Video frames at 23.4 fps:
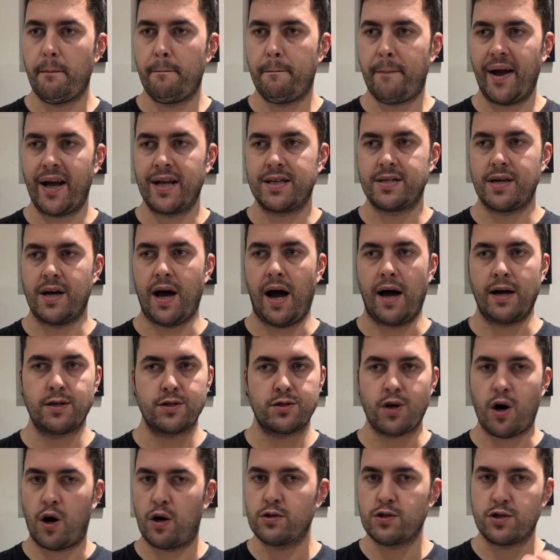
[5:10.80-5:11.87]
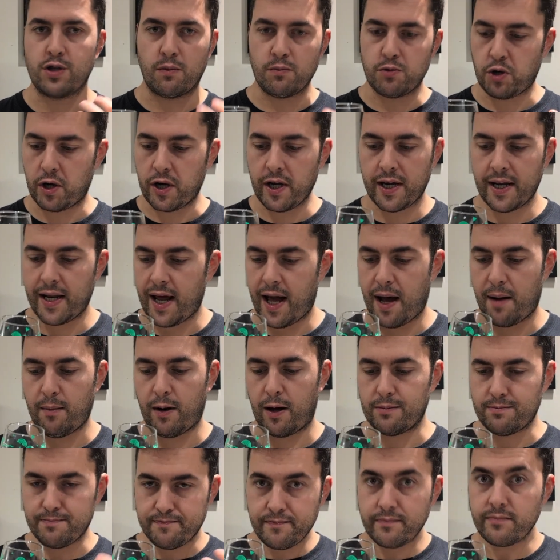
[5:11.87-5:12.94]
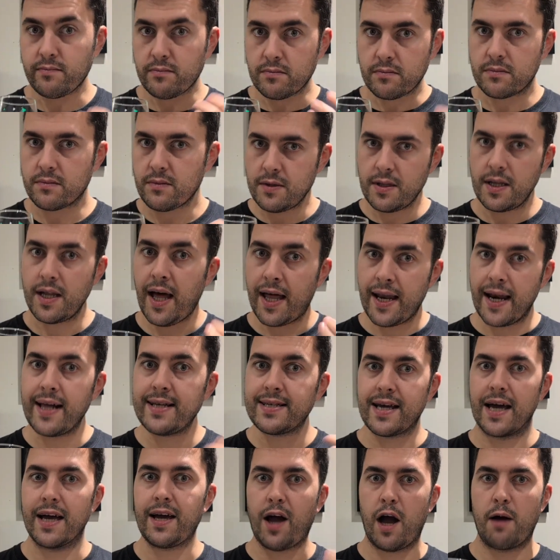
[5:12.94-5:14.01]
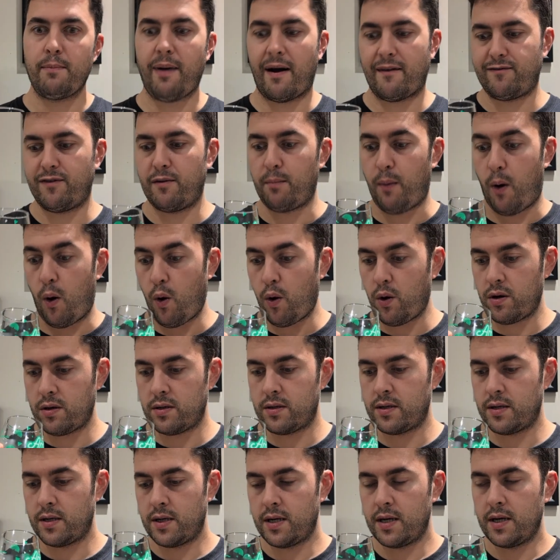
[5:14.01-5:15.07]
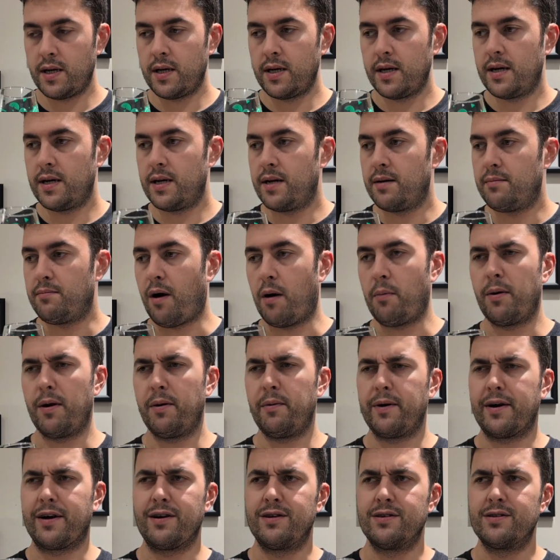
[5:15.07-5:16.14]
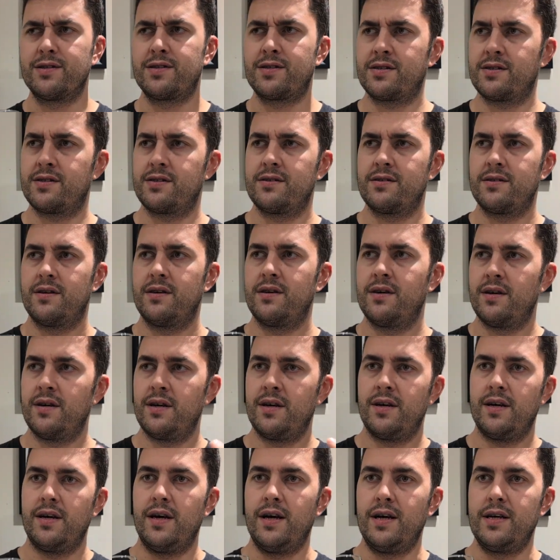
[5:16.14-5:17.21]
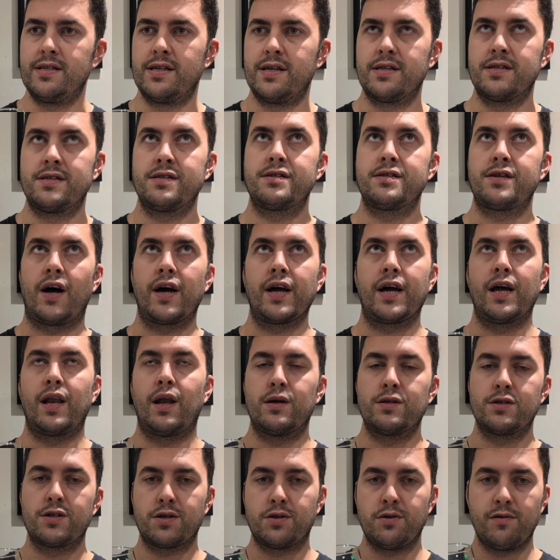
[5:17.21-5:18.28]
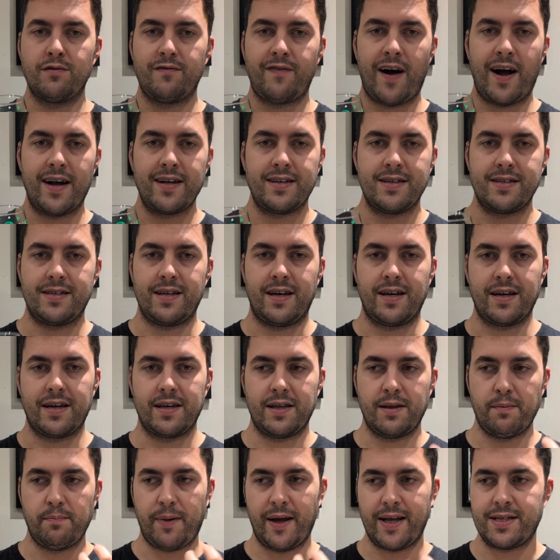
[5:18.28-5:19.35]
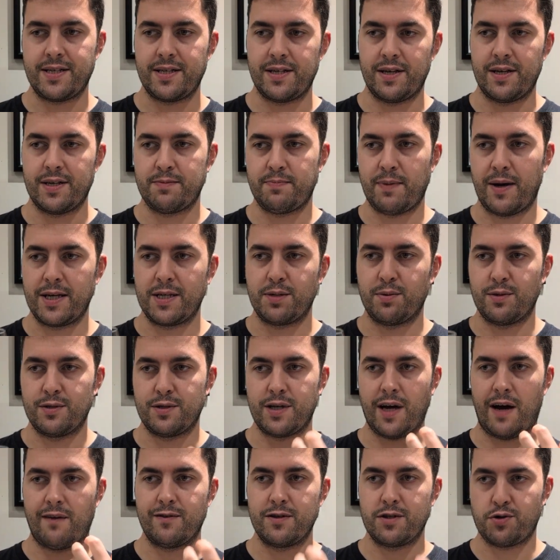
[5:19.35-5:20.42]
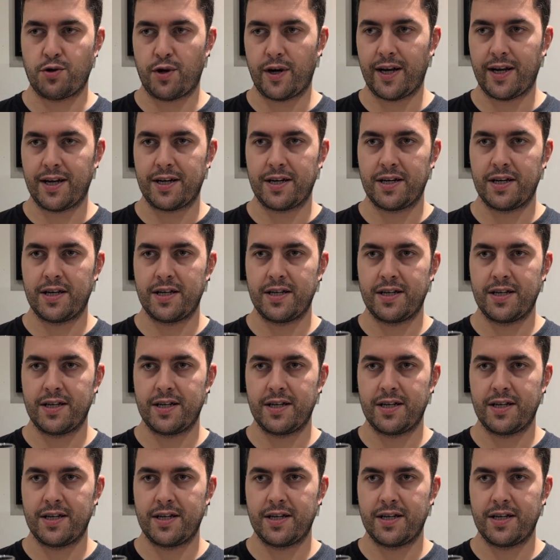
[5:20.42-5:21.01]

bitter. I just can't stop drinking it. I'm like, I need to keep going back for more. Probably because there's a psychological fact. It's like the bitterness makes you want to have a drink.